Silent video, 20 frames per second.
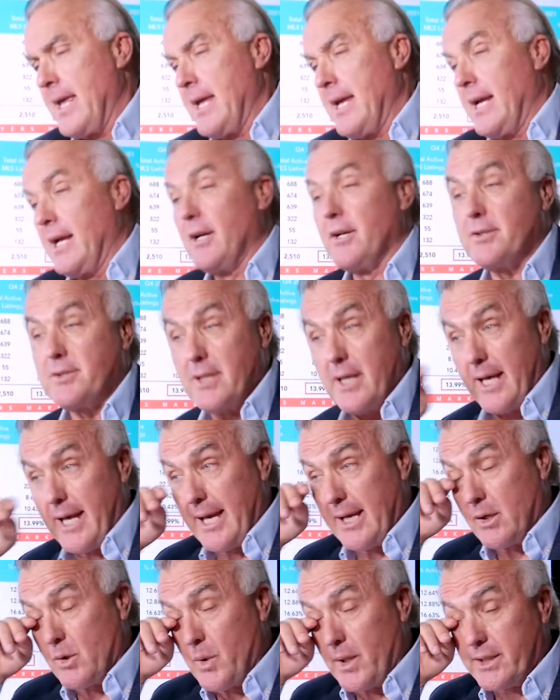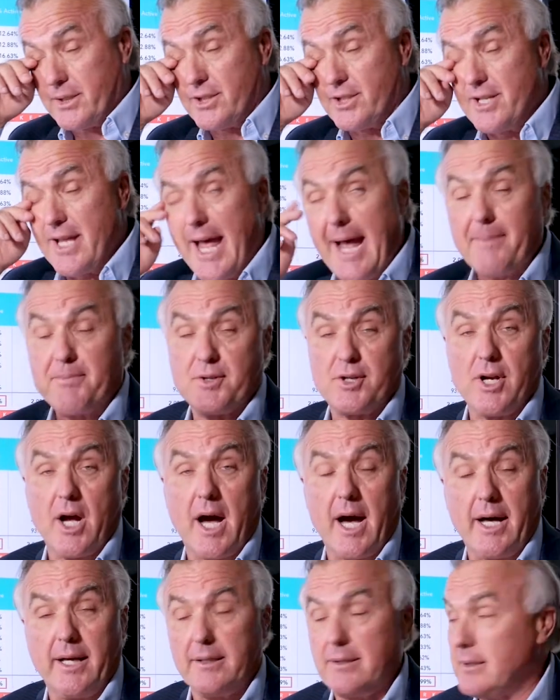Here's a quick
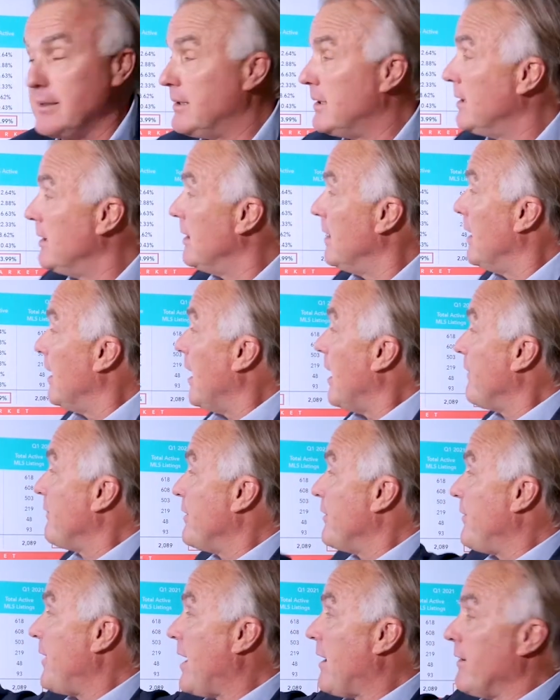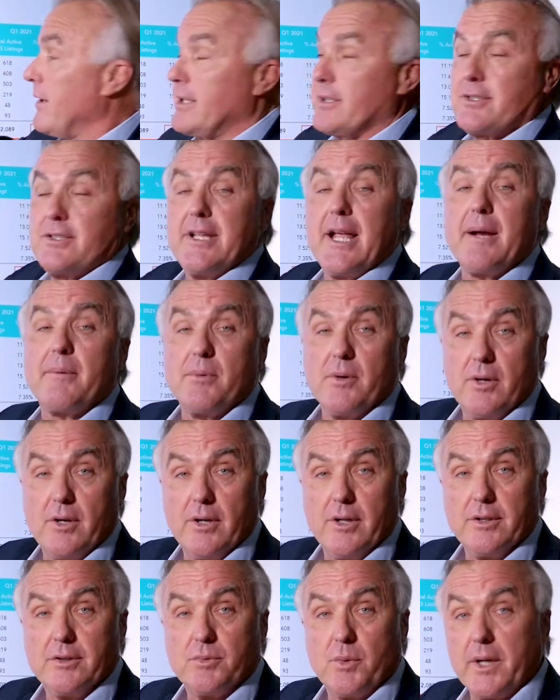snapshot of the various
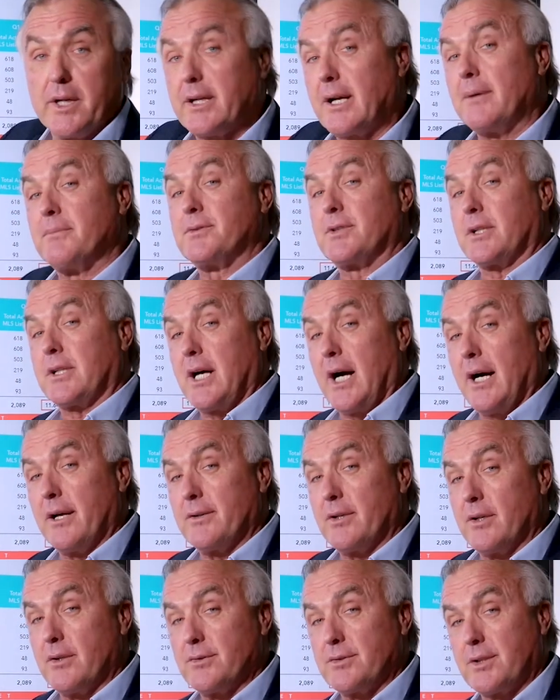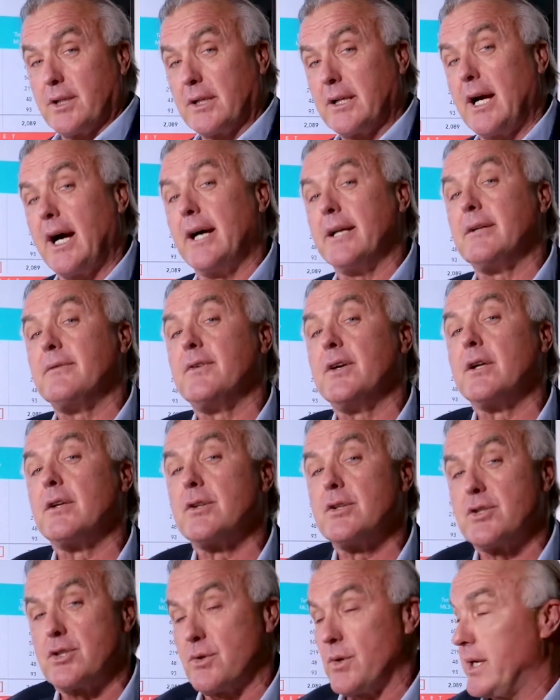neighborhoods when it comes to condos to kind of
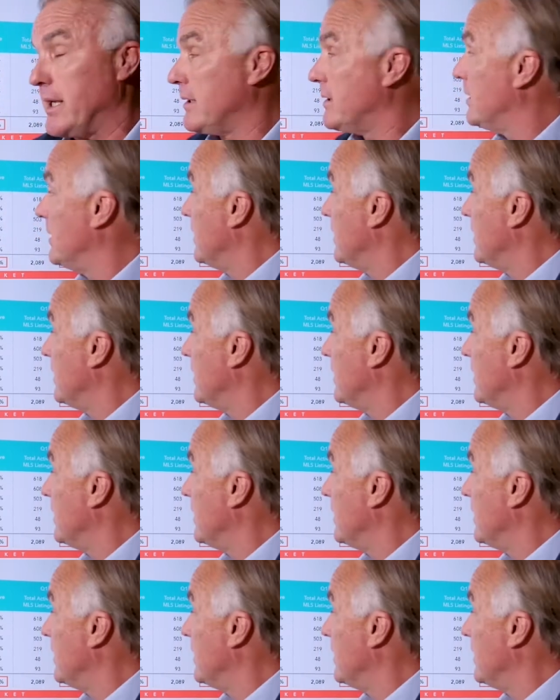illustrate